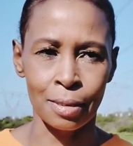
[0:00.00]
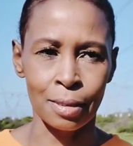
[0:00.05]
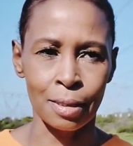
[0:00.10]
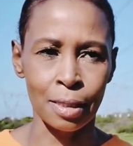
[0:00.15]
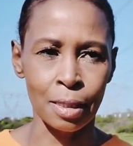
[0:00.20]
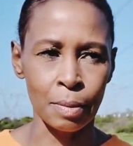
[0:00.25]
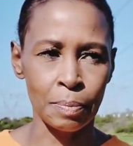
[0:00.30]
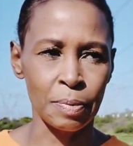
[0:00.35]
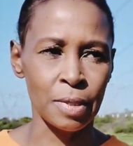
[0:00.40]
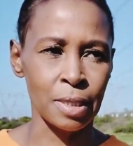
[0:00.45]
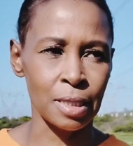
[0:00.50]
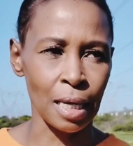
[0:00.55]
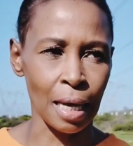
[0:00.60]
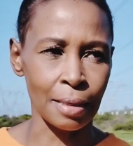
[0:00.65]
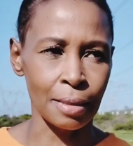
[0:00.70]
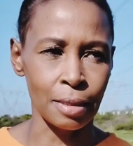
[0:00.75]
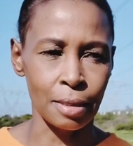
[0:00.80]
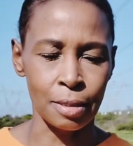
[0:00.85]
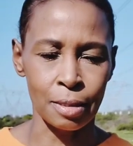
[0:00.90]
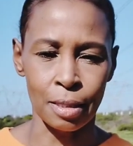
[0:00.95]
deep
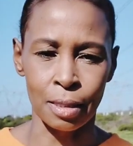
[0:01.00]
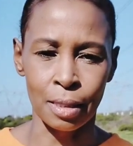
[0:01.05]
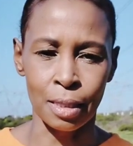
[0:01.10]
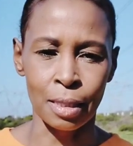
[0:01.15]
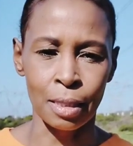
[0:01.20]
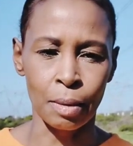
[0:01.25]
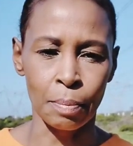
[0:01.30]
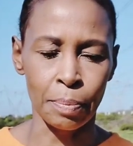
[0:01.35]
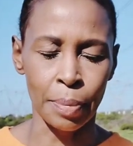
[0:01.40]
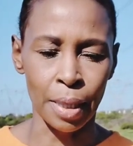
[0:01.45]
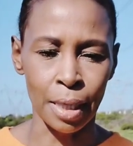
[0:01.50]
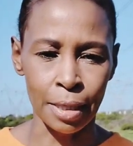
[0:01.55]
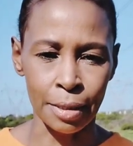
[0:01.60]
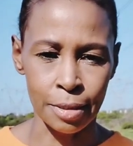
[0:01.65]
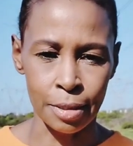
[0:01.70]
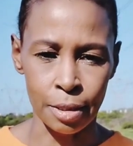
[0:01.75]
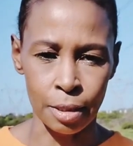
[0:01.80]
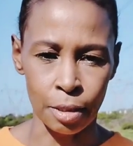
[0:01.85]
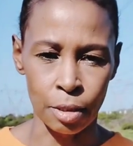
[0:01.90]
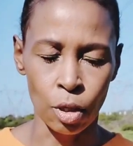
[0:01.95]
sadness and
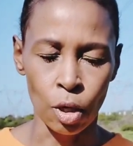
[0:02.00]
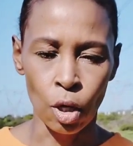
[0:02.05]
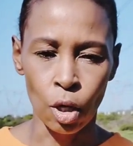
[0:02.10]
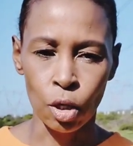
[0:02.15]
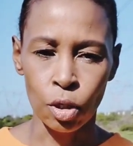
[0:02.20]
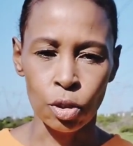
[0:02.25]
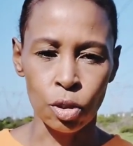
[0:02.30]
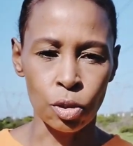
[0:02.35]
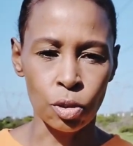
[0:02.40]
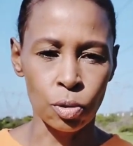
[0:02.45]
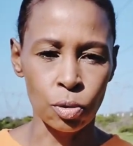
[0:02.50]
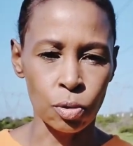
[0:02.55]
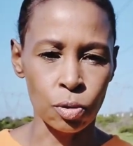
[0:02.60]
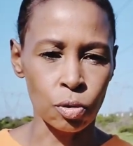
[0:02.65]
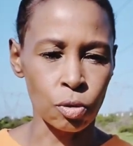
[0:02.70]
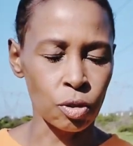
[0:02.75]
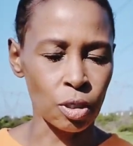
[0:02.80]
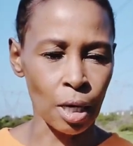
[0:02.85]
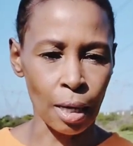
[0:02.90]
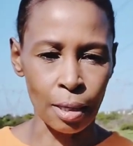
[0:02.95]
inability to
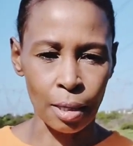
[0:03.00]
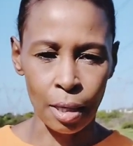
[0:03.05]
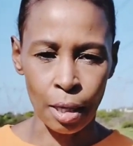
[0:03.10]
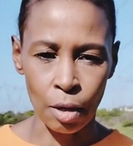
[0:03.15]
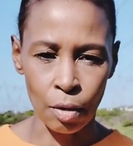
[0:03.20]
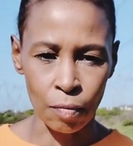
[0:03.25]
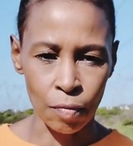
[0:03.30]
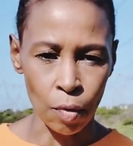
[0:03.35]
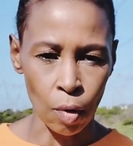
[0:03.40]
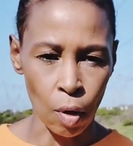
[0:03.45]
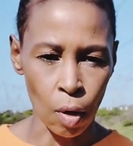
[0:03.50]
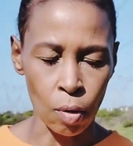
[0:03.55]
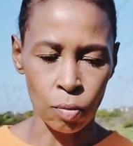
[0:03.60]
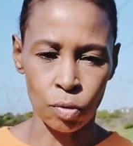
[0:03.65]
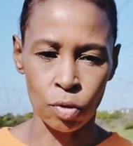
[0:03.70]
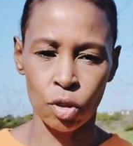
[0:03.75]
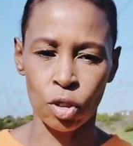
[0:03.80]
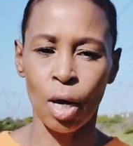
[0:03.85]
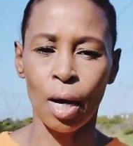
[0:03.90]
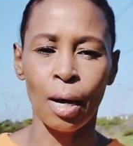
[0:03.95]
take care of your
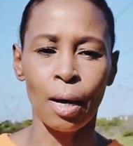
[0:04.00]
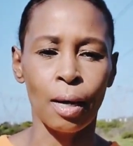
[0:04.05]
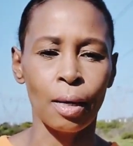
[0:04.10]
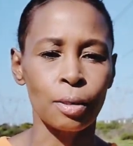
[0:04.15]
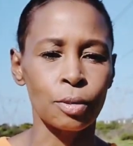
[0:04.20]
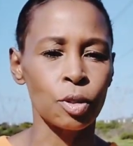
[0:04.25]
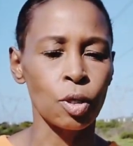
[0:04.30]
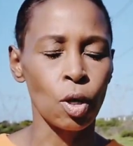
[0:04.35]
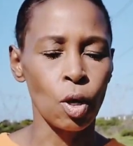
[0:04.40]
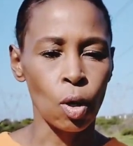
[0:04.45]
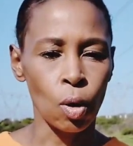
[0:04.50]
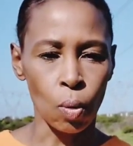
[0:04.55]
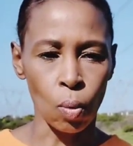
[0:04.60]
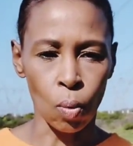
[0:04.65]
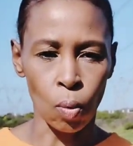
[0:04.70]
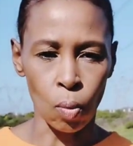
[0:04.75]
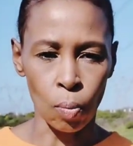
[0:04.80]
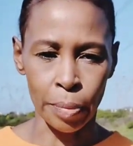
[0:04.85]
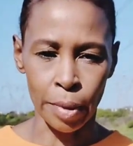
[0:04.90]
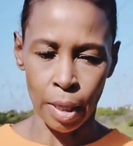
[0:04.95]
own child
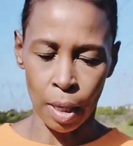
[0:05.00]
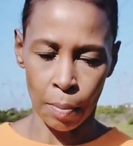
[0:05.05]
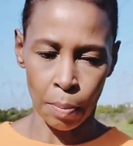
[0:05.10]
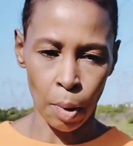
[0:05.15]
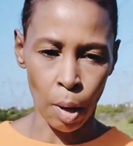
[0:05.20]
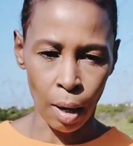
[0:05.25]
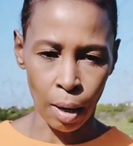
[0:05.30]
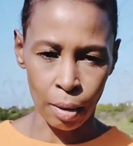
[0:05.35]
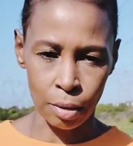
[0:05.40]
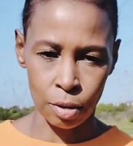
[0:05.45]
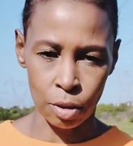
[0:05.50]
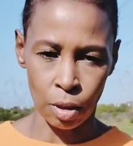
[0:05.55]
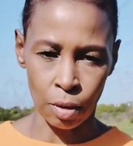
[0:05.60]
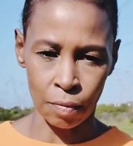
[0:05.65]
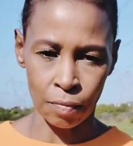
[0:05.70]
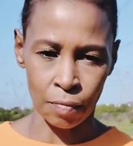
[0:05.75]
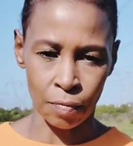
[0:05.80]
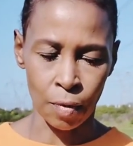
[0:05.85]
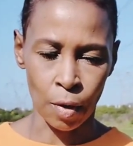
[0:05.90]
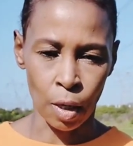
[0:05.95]
or be a part
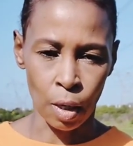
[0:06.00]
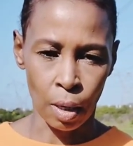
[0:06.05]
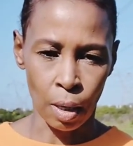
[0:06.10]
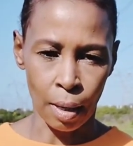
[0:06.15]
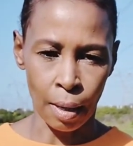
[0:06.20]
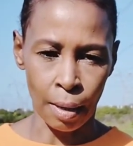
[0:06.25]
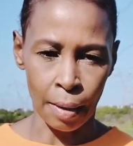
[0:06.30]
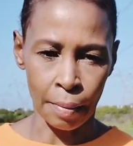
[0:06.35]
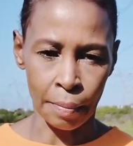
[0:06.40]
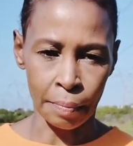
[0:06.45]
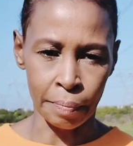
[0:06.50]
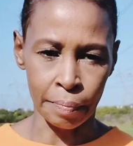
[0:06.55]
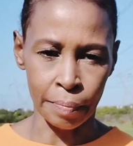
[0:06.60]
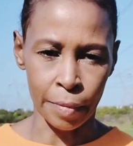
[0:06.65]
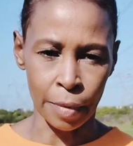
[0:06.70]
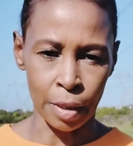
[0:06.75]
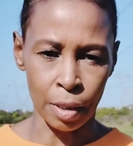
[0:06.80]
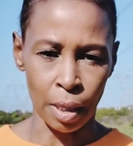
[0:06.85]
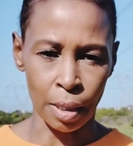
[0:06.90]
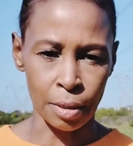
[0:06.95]
of
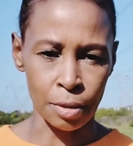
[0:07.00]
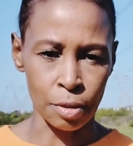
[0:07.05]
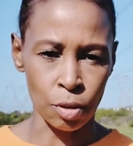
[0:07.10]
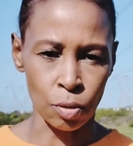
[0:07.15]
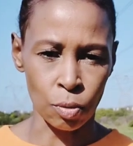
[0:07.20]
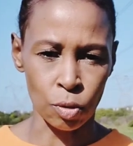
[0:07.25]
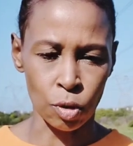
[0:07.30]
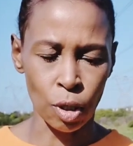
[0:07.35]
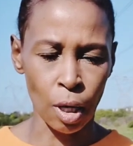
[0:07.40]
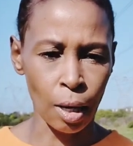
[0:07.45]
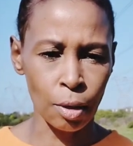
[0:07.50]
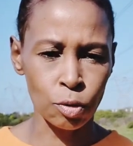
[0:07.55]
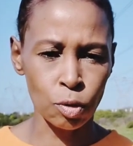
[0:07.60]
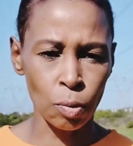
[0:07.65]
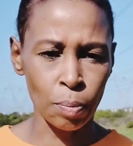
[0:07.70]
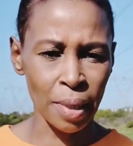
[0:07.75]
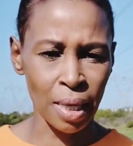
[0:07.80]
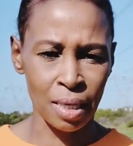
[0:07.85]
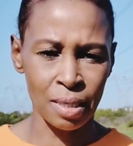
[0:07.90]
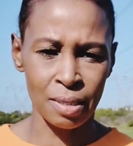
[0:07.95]
raising your child or
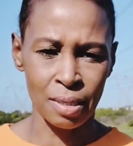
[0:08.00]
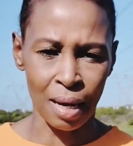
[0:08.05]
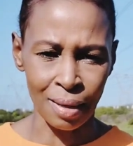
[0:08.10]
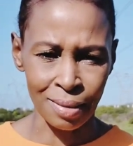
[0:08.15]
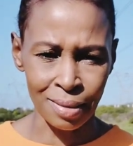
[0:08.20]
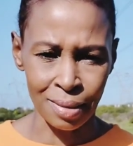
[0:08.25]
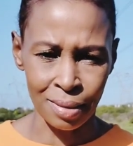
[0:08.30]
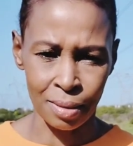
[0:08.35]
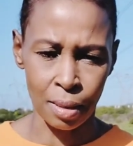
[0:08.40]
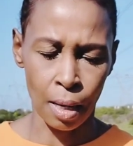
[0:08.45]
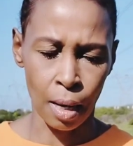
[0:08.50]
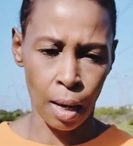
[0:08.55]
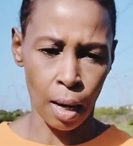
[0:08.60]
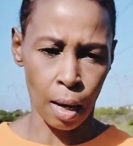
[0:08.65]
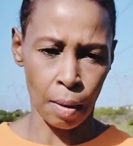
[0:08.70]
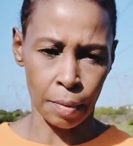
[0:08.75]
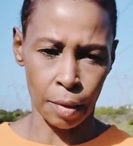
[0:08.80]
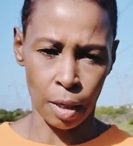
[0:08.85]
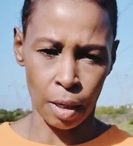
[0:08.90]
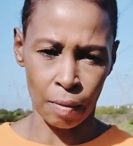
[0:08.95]
be excited
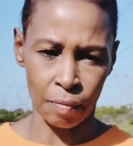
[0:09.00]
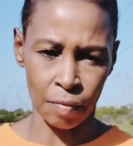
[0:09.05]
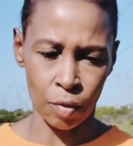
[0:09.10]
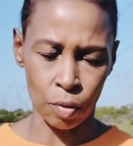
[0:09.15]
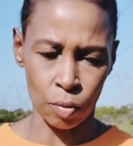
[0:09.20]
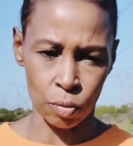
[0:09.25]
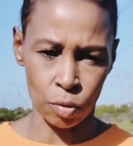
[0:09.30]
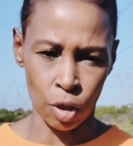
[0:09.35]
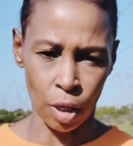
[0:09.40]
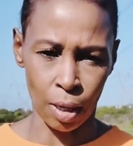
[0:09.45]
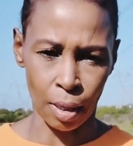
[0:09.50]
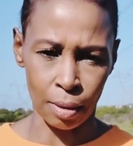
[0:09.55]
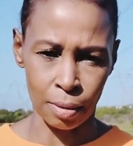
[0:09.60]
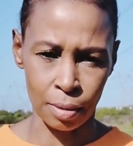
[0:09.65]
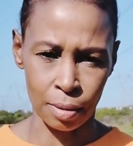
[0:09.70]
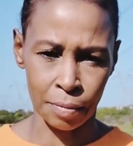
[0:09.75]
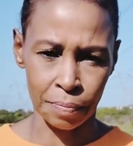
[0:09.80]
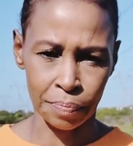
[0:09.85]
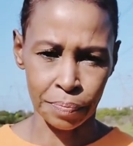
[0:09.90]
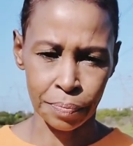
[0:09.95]
about having your
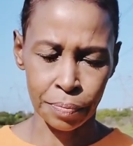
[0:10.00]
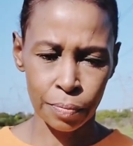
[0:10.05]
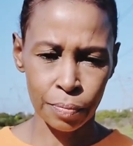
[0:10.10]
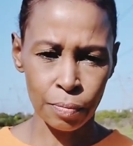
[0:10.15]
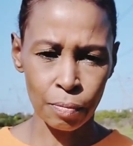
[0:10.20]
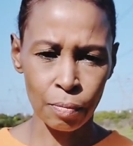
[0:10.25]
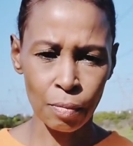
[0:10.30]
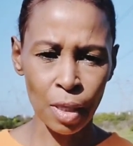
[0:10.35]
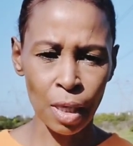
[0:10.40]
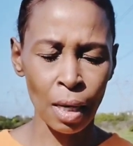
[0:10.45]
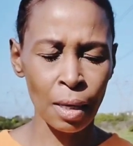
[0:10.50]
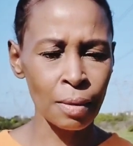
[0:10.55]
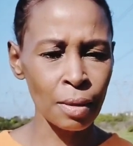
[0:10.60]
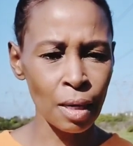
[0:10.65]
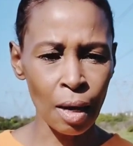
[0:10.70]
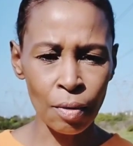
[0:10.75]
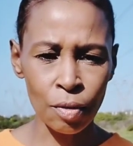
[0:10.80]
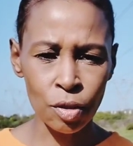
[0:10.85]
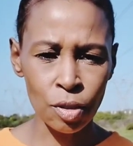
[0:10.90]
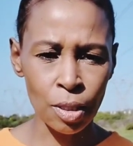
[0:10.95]
child. And the
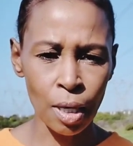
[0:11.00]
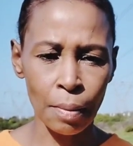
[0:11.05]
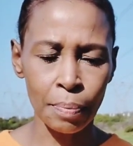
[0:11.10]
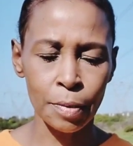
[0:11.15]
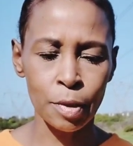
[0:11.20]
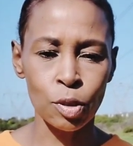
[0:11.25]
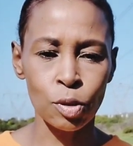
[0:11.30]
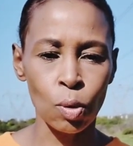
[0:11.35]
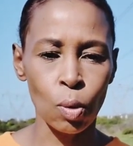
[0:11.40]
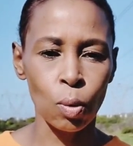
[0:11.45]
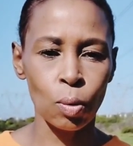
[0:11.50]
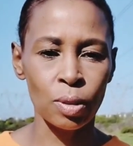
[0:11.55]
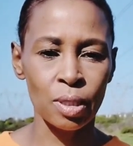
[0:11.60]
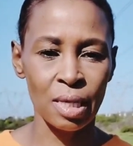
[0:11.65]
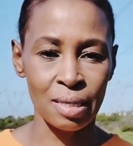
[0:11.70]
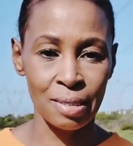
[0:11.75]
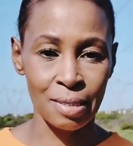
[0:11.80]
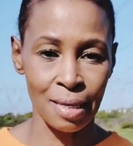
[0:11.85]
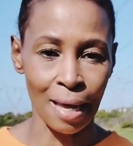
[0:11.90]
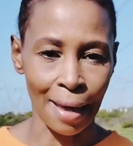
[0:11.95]
other type is called
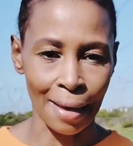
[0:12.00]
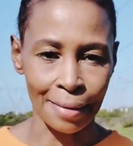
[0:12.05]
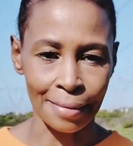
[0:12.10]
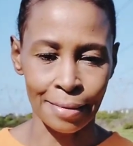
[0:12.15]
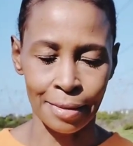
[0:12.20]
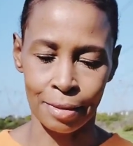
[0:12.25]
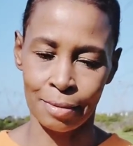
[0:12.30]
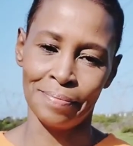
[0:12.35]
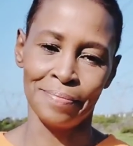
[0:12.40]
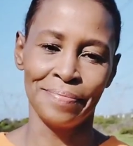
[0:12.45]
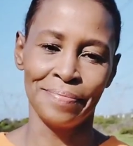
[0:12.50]
SAD,